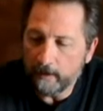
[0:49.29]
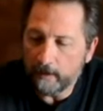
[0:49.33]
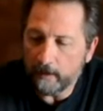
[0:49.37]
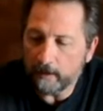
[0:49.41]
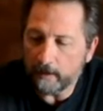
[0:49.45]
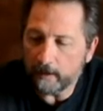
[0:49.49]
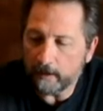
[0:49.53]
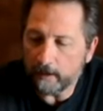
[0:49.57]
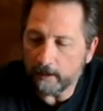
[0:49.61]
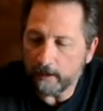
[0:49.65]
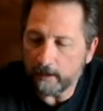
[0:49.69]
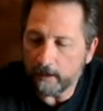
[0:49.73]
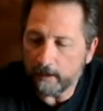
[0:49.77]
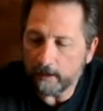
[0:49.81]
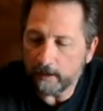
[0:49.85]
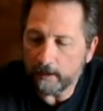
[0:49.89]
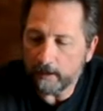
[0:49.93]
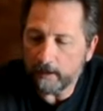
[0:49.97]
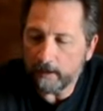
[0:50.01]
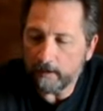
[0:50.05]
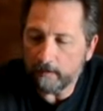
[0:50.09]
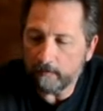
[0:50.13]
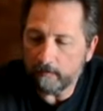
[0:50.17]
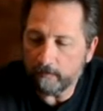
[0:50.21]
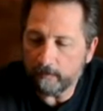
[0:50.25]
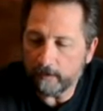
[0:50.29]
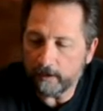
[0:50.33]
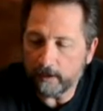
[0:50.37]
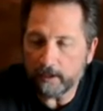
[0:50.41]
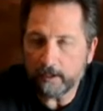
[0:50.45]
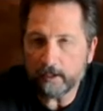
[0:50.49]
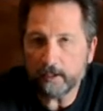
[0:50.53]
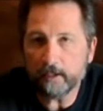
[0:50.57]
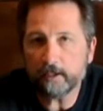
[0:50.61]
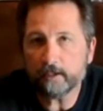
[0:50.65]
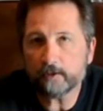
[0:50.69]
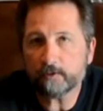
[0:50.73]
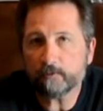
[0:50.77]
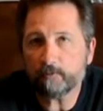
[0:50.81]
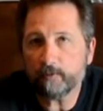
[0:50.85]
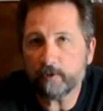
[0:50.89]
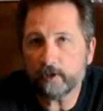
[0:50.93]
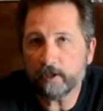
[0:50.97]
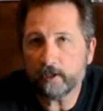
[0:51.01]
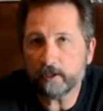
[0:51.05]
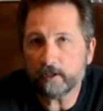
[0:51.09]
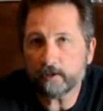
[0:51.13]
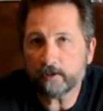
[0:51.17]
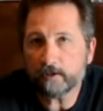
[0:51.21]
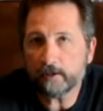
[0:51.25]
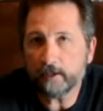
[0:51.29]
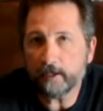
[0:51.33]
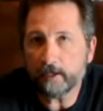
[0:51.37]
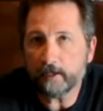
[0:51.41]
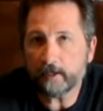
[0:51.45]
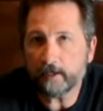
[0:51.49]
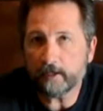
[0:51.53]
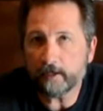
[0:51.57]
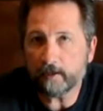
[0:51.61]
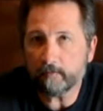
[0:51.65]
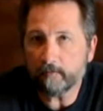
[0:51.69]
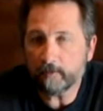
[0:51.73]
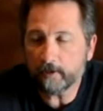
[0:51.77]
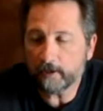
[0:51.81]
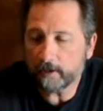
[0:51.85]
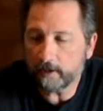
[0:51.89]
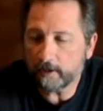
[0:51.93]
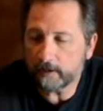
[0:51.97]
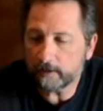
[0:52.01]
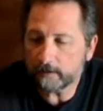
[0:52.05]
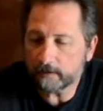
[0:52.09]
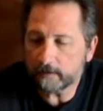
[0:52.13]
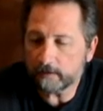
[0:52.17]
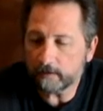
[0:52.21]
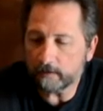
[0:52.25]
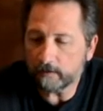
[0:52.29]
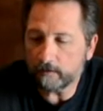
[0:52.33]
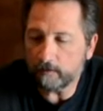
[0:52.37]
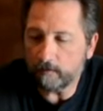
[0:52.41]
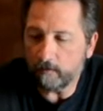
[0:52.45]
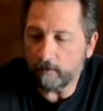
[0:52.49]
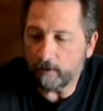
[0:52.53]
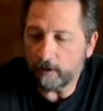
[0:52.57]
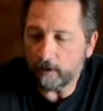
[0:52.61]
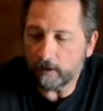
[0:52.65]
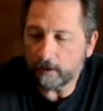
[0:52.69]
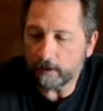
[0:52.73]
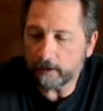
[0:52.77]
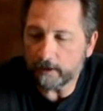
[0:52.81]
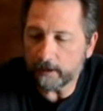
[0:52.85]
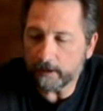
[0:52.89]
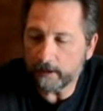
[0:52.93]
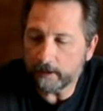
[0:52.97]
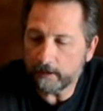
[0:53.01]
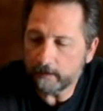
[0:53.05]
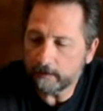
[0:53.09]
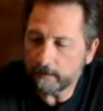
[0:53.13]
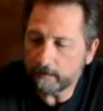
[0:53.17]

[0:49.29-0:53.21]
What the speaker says: And I got to give ESP a shout out because the quality